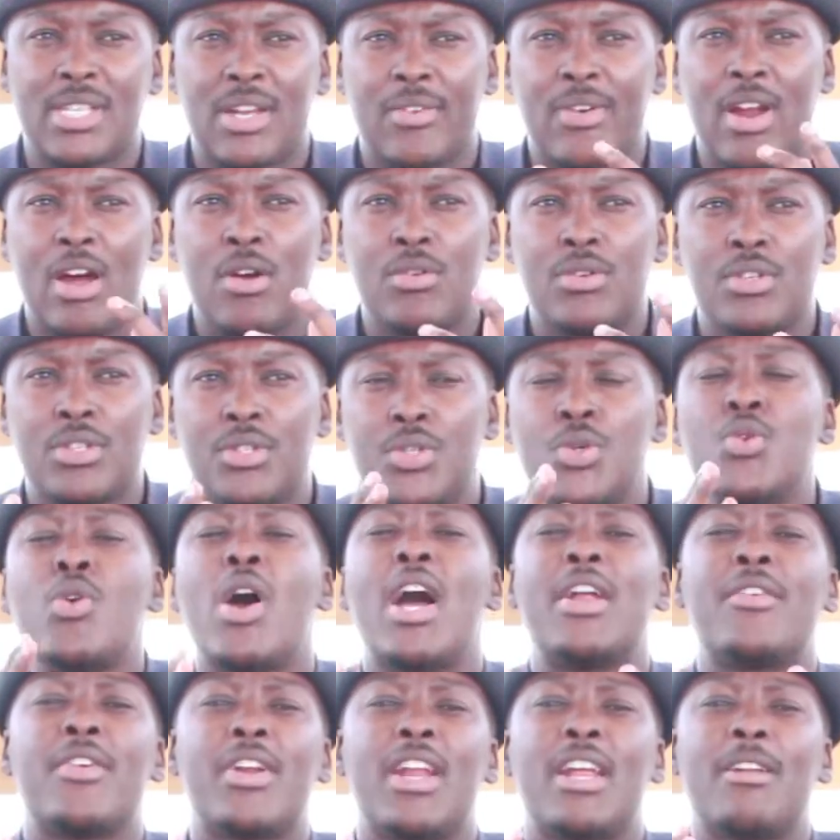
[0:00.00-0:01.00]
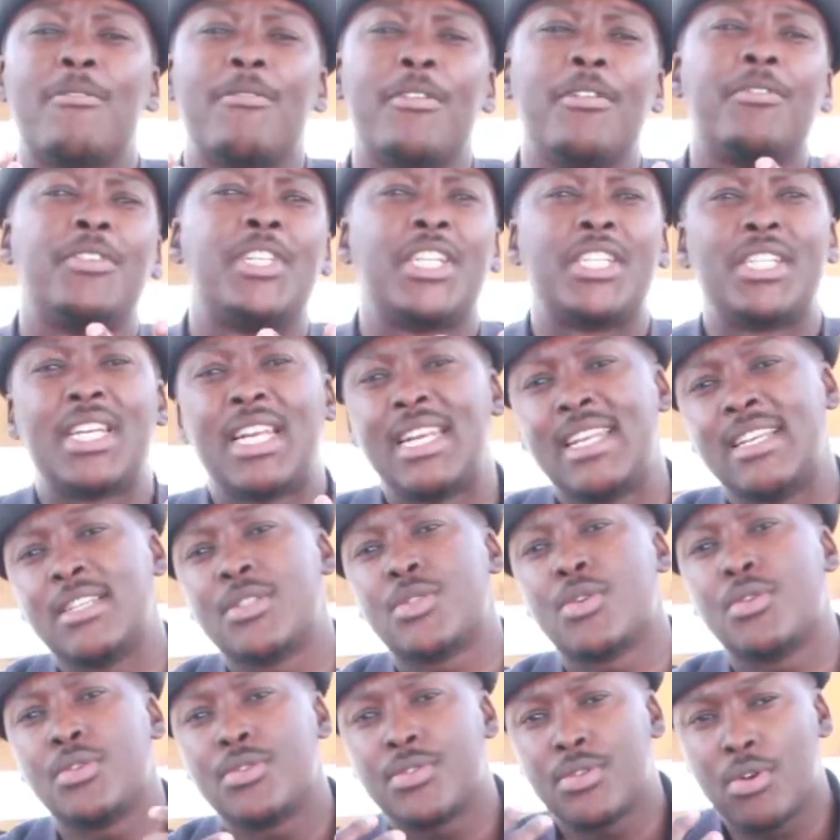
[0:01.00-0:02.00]
around 250
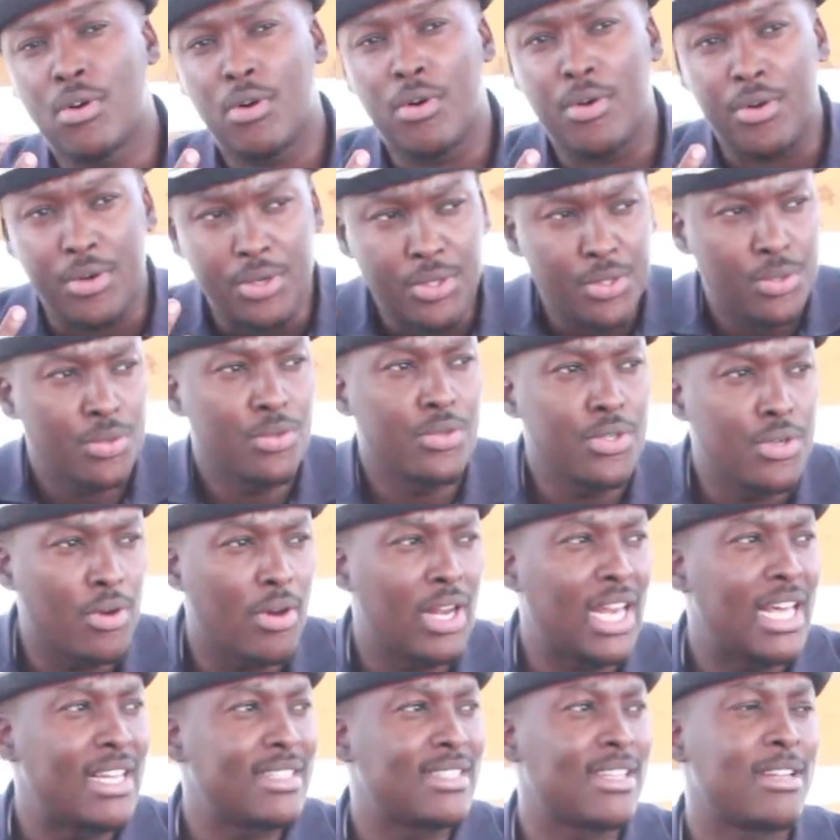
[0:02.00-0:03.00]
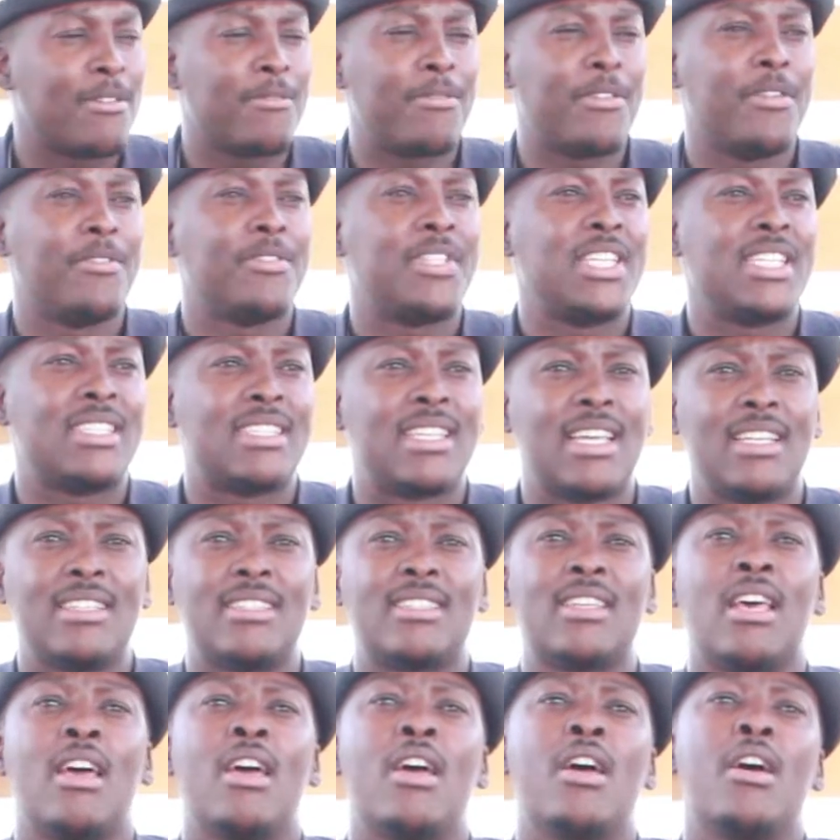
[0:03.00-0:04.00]
shillings or
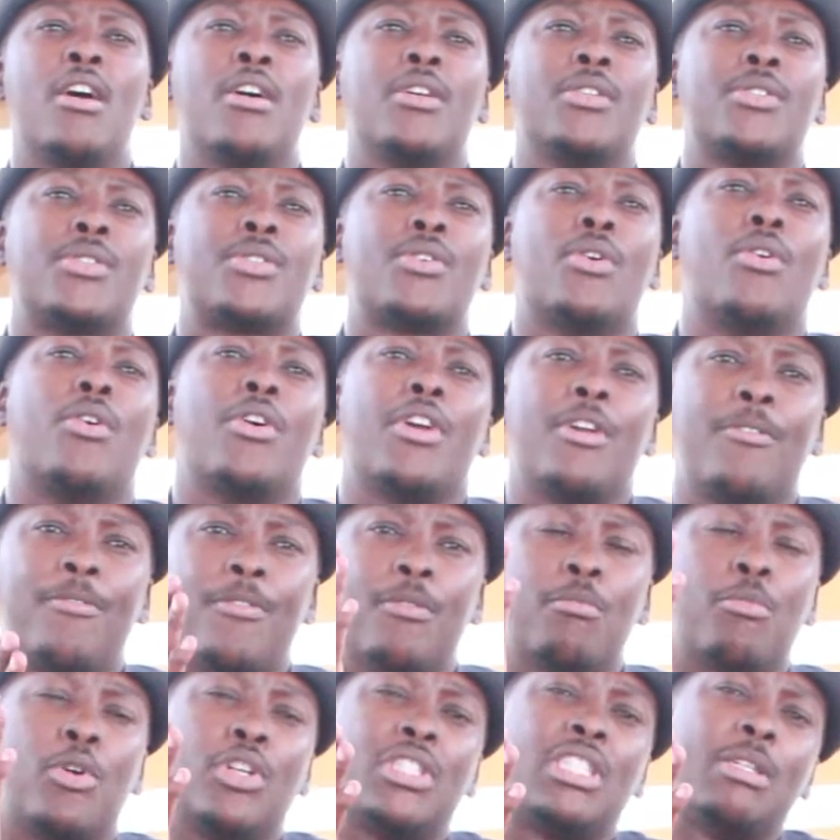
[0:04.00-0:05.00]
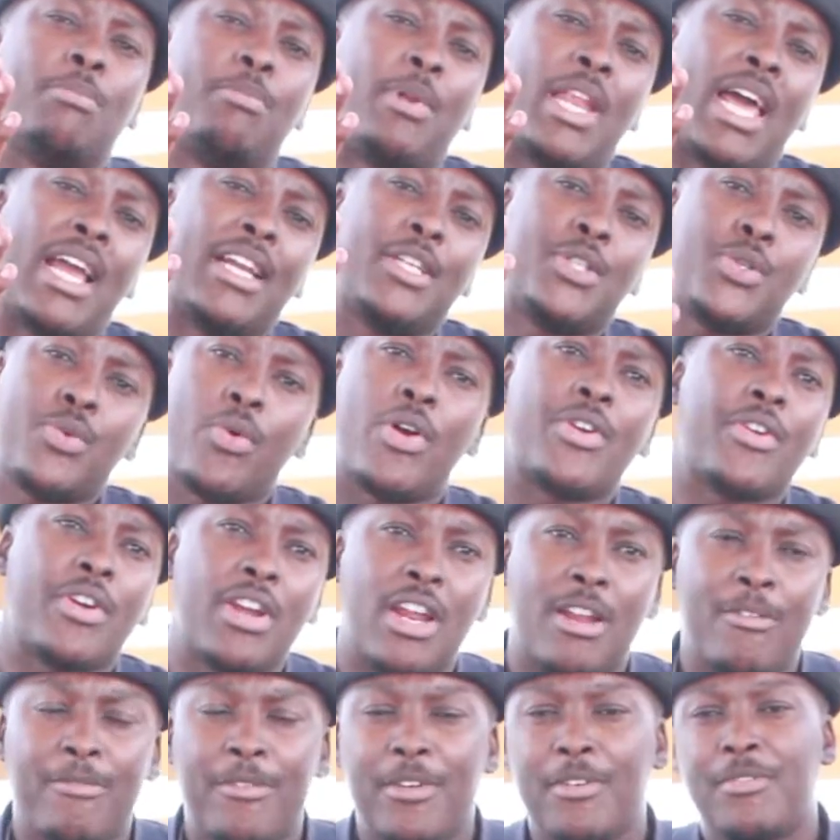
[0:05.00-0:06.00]
$2.50. So if you multiply
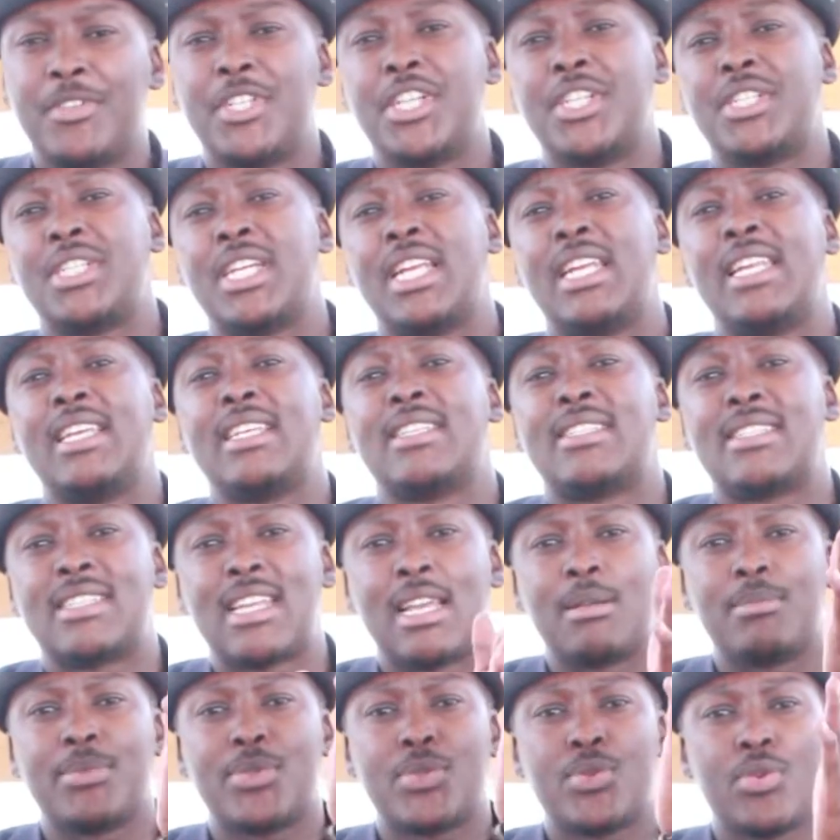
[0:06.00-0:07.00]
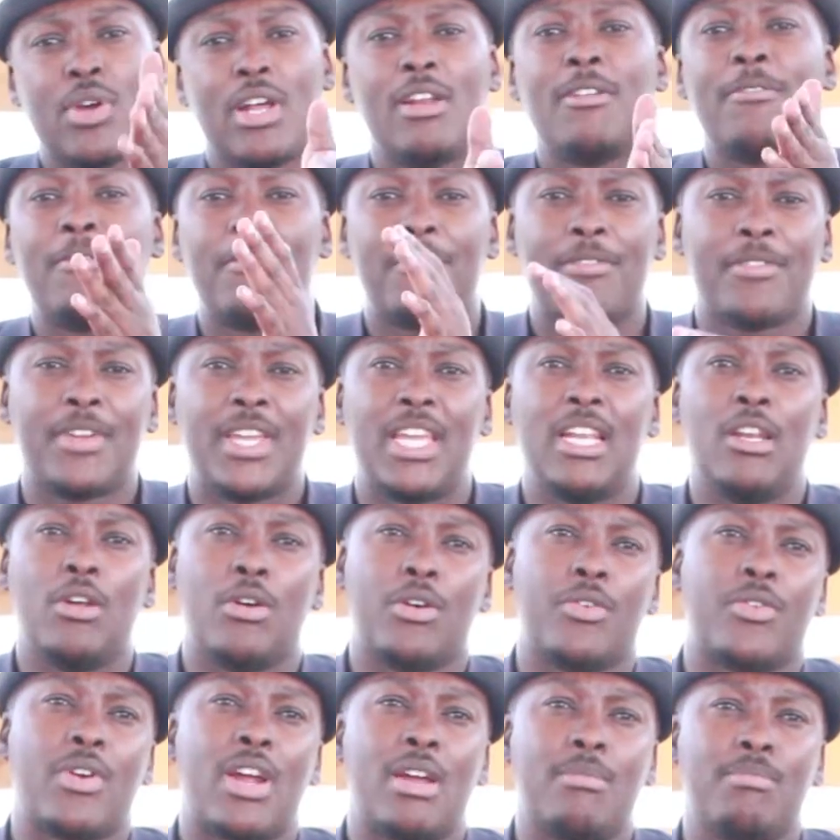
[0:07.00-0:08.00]
250 shillings times 12
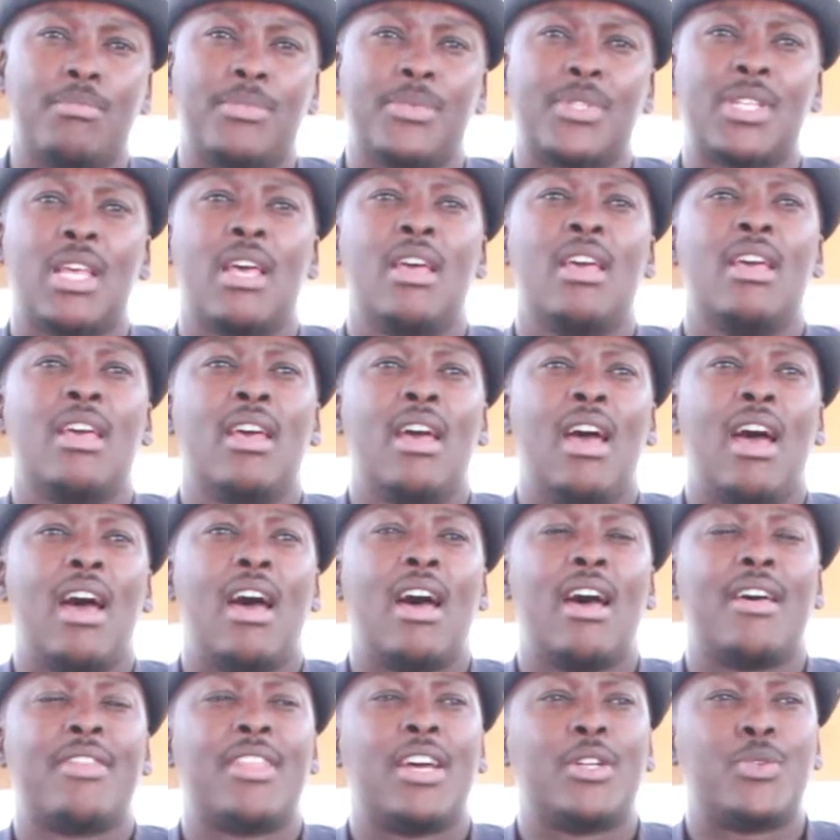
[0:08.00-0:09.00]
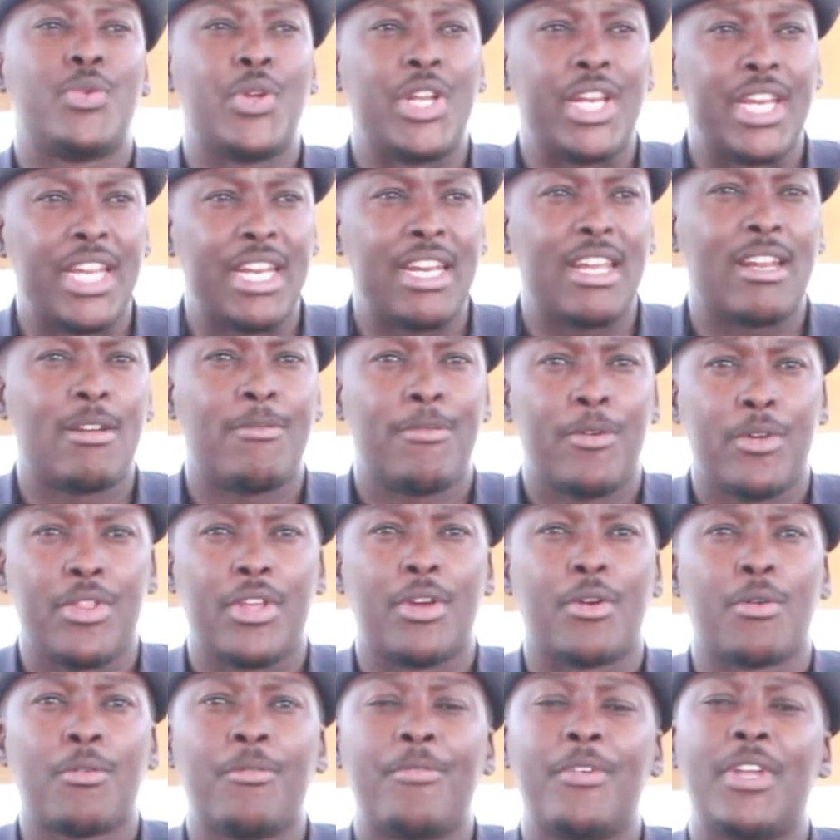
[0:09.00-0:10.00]
kilograms that we needed for
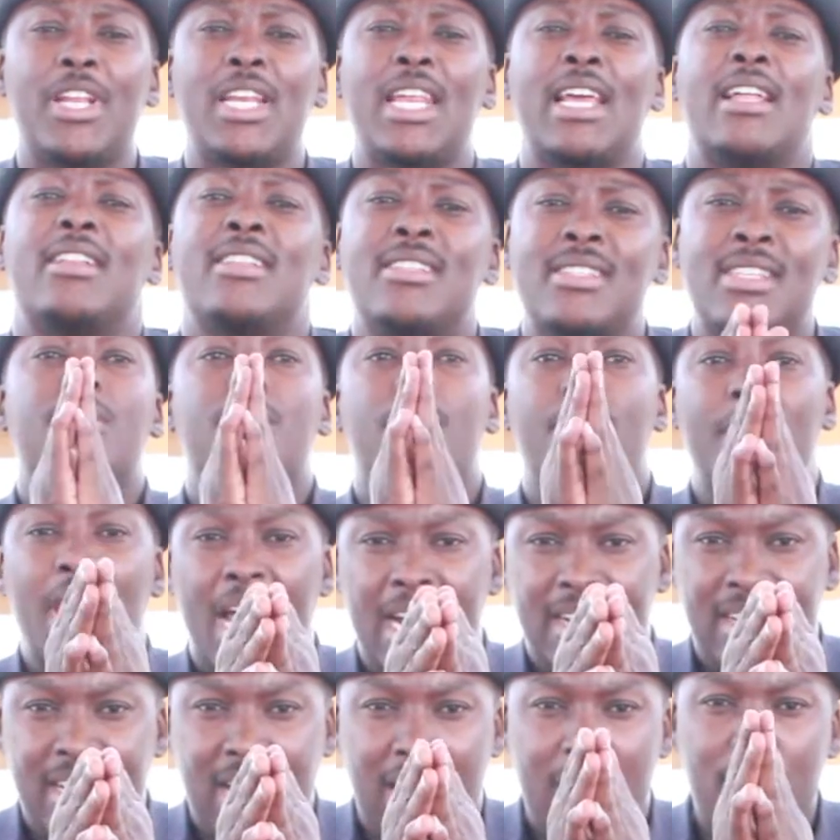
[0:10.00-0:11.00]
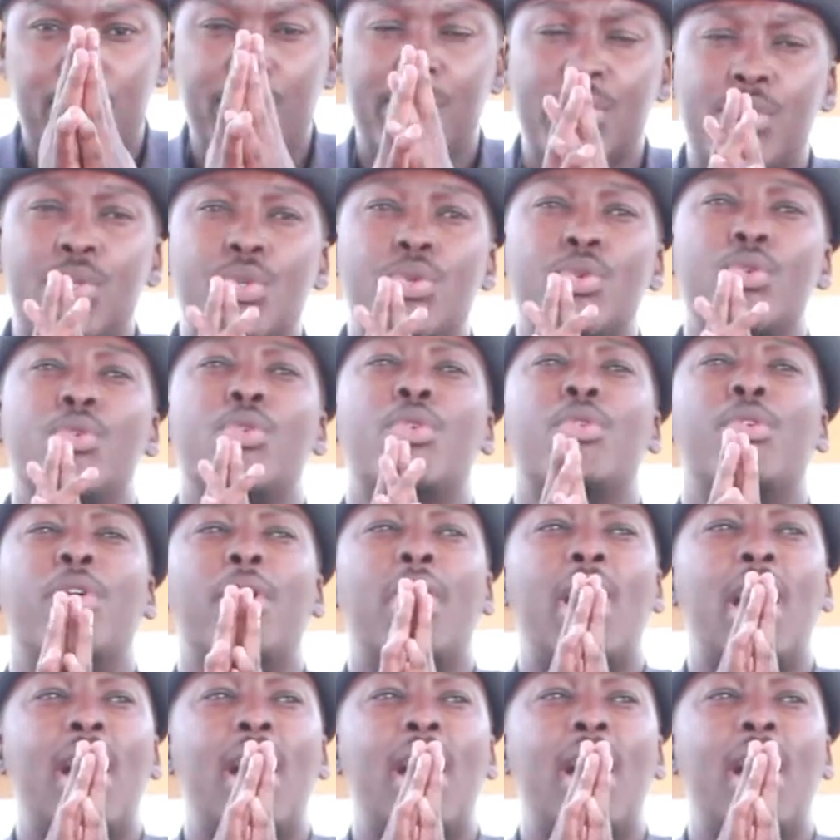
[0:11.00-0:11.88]
the roofing nails, so that comes to